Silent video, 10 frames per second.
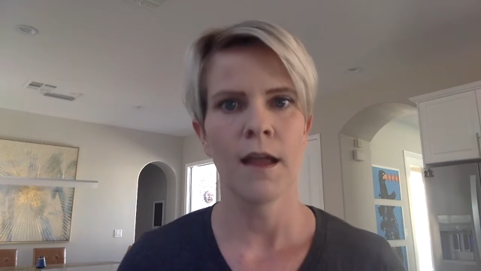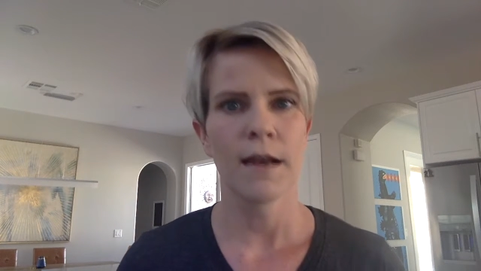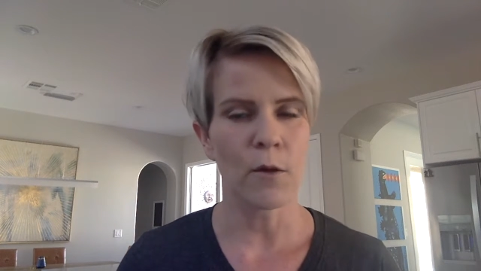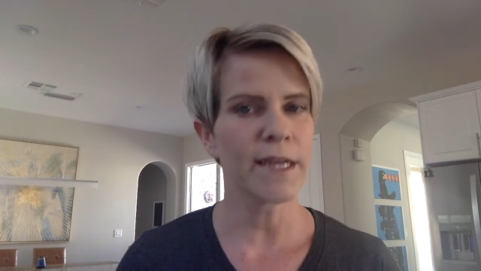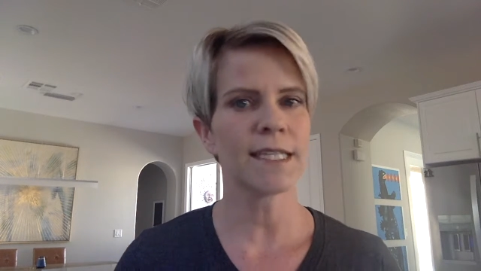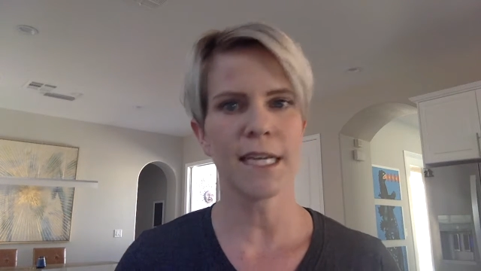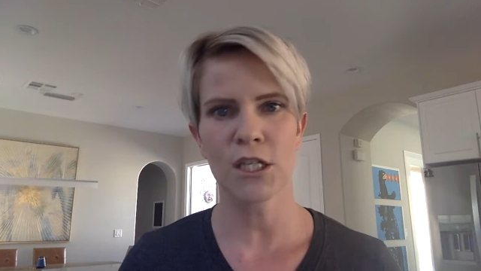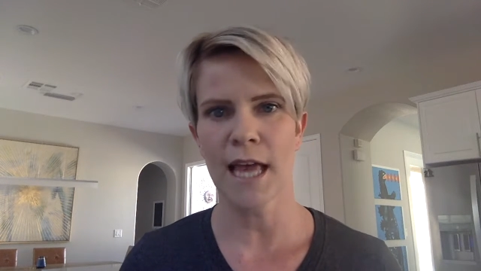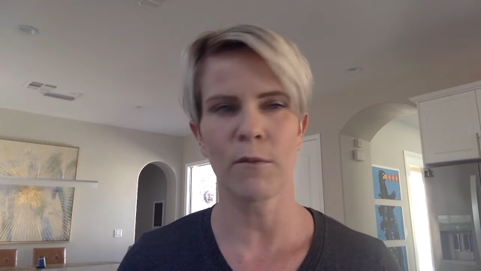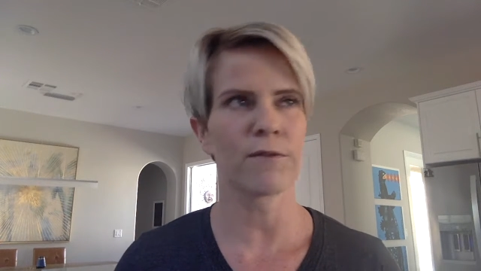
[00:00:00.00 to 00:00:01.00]
Now, we
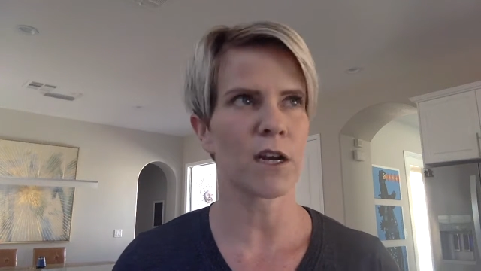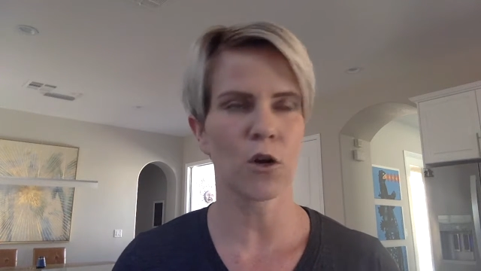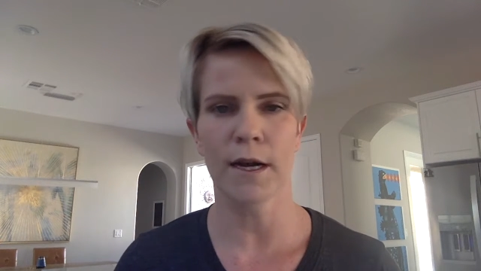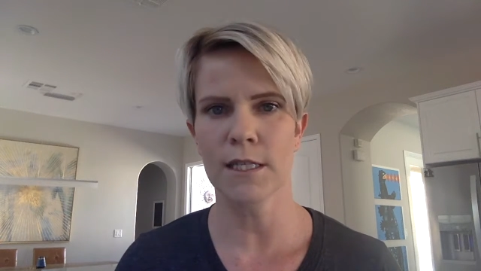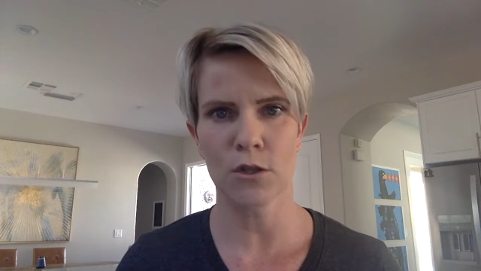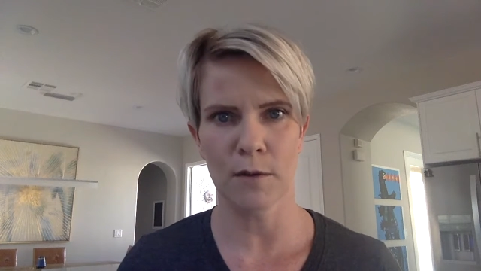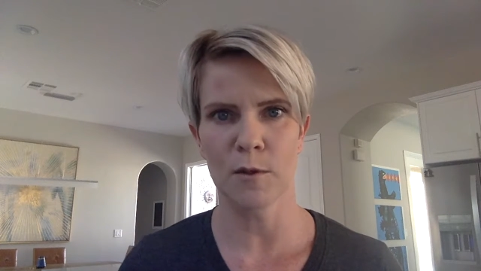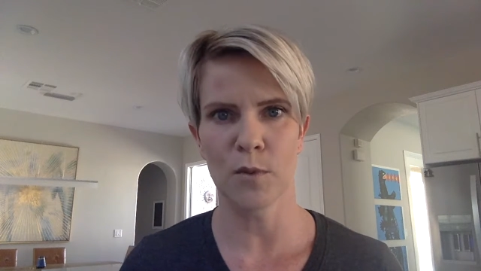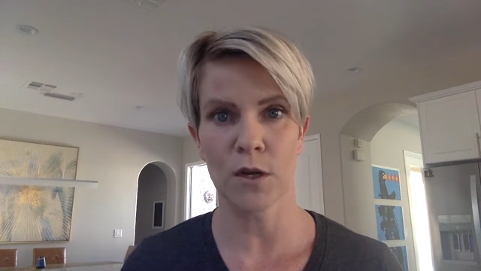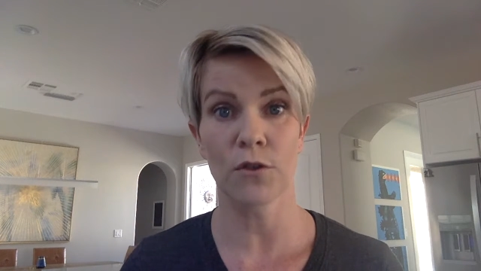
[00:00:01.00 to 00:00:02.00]
teach that, and we've got a great
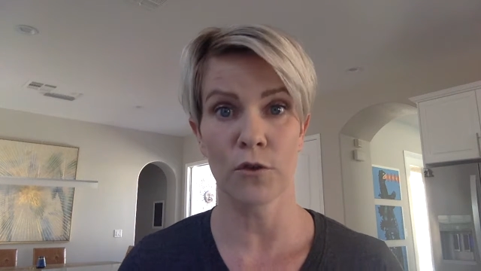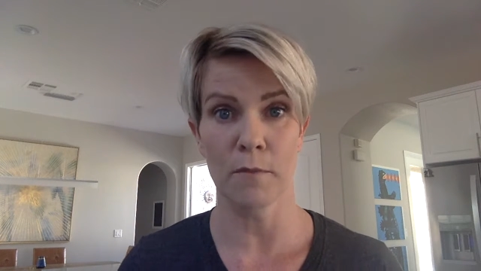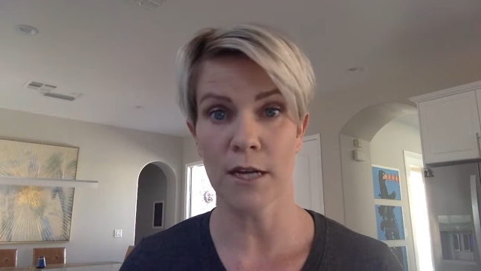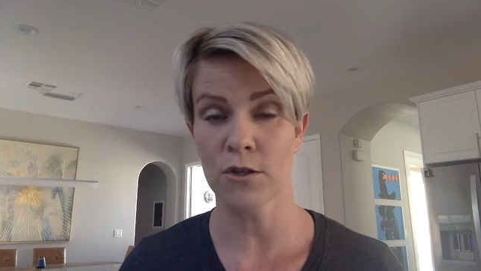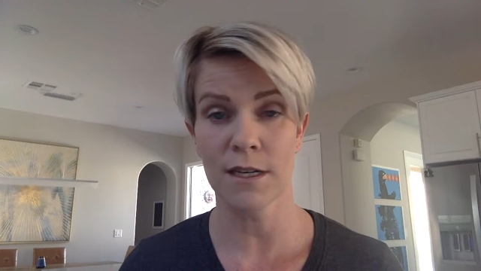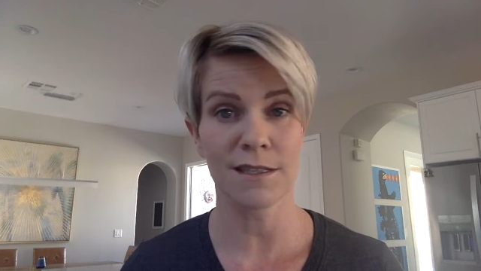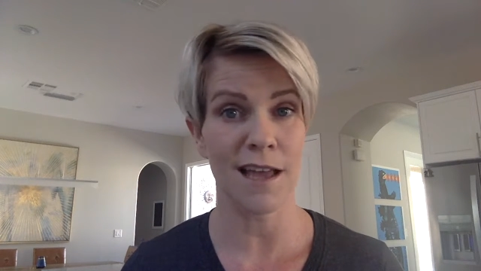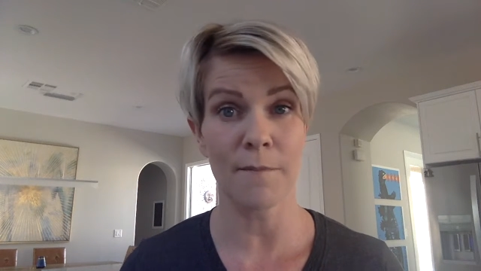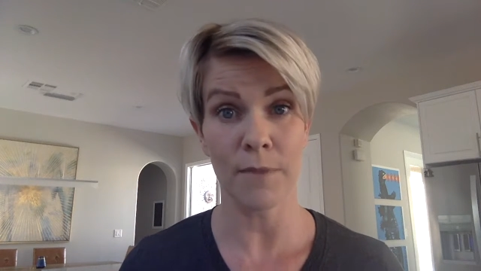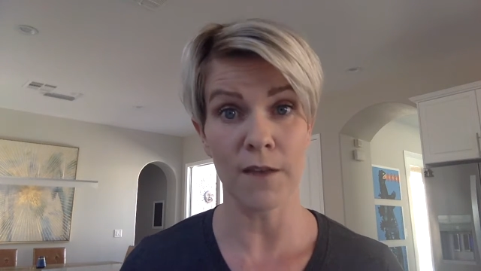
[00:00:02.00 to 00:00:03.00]
scripts book through Metrix
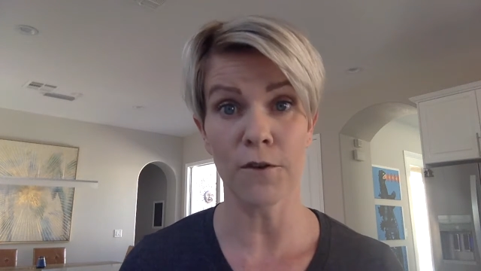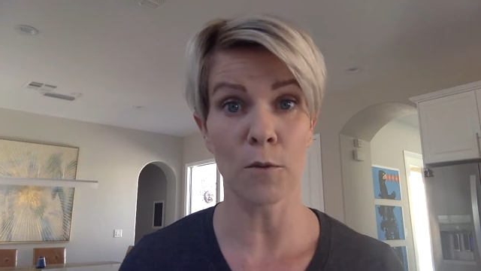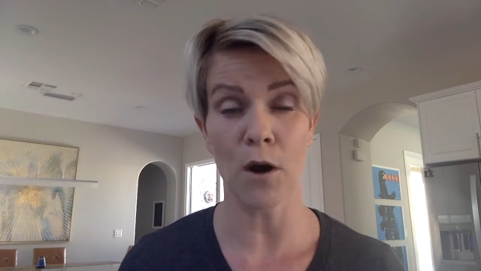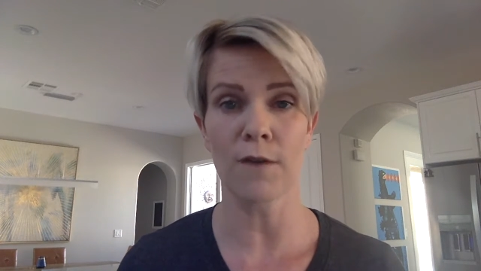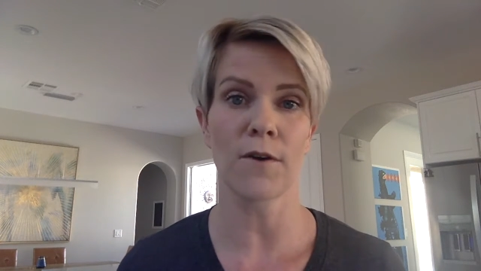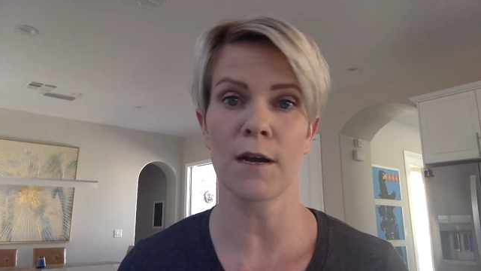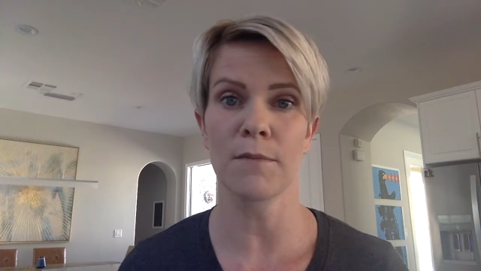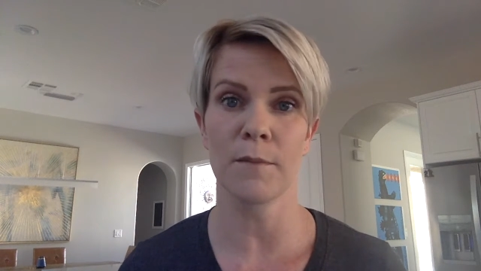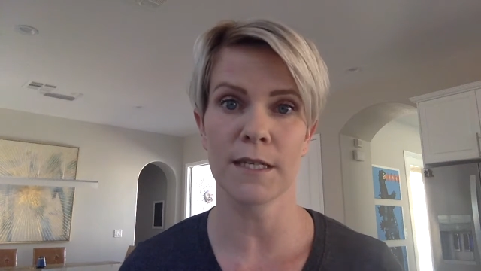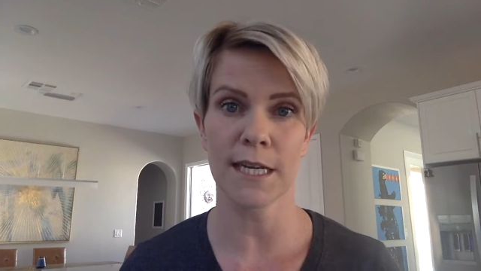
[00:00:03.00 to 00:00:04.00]
that if you're part of our
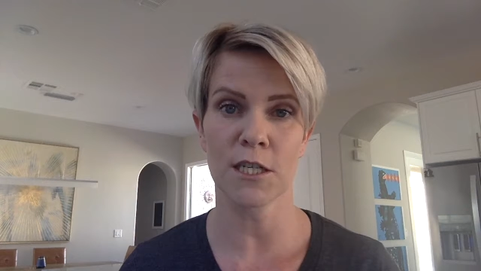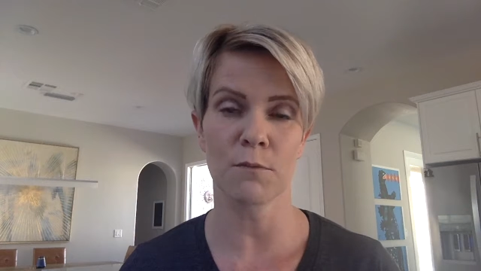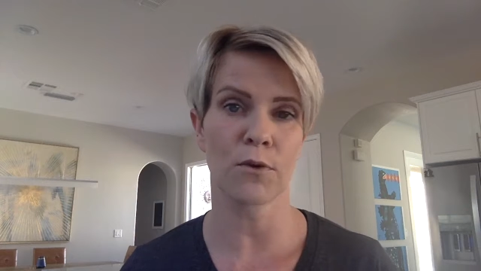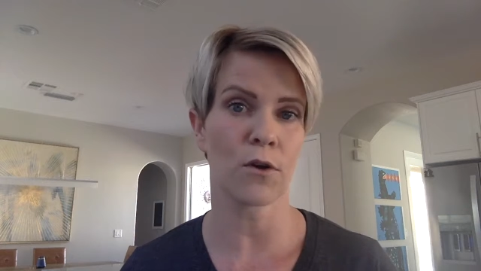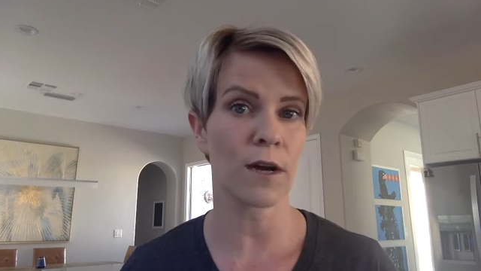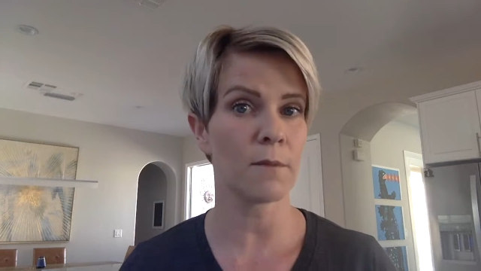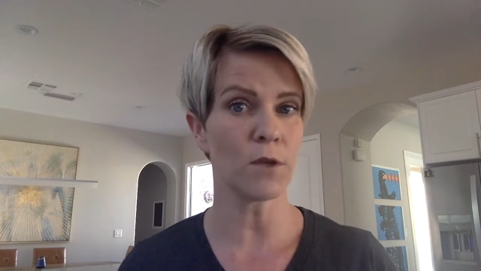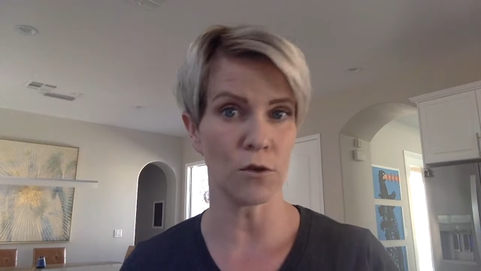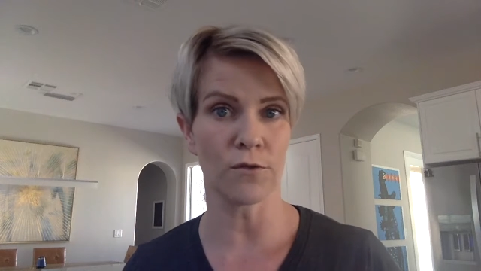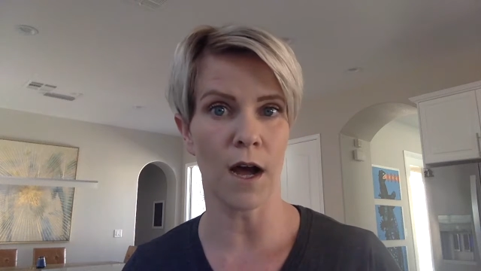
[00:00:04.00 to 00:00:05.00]
implementation
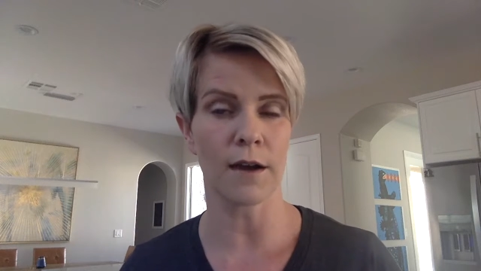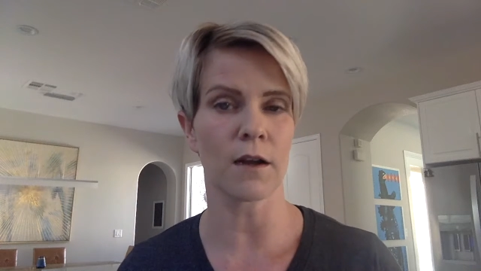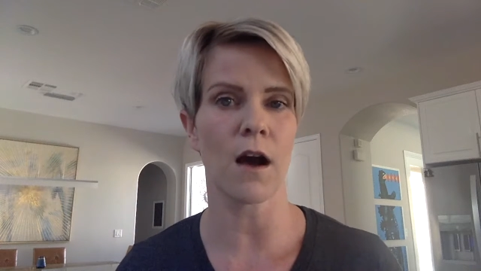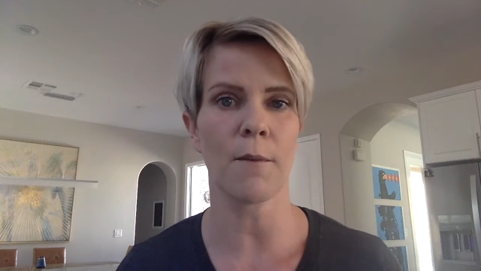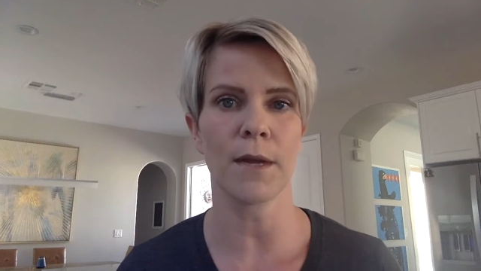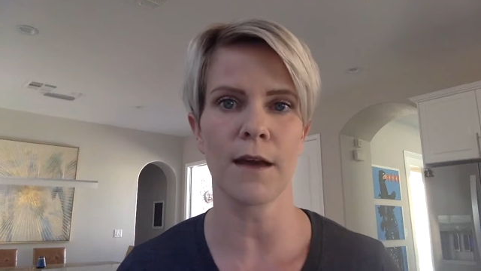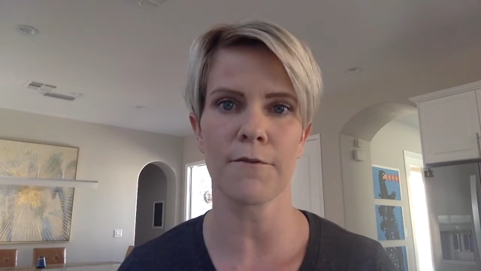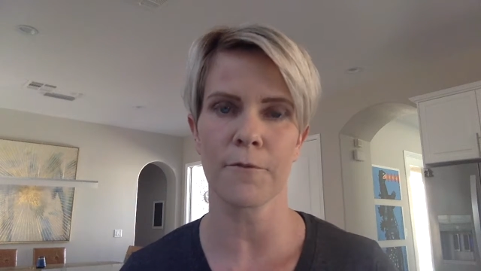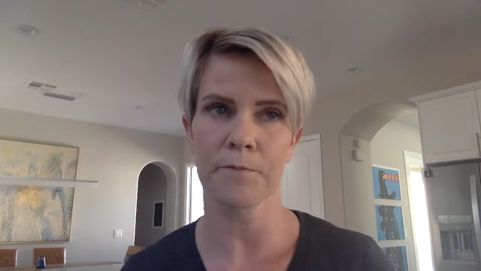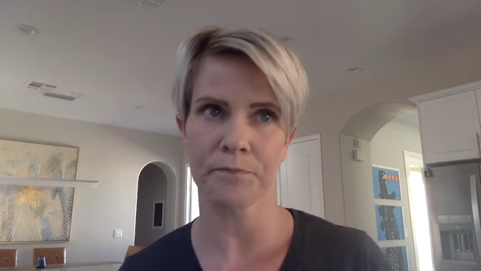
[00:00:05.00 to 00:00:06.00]
program, you've gotten a copy of.